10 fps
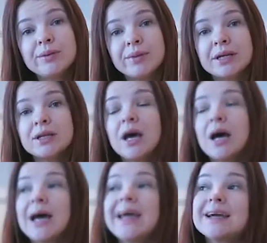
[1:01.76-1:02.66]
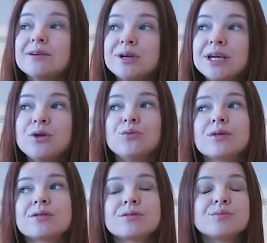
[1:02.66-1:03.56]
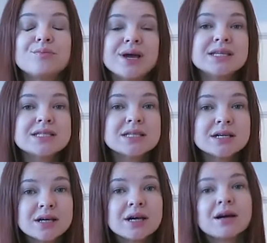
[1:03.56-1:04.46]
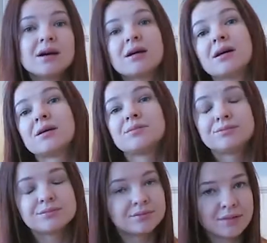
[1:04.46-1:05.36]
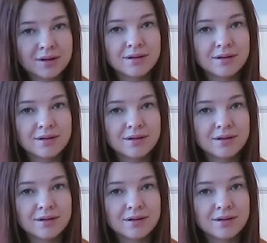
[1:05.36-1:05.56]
women agree with the basic um,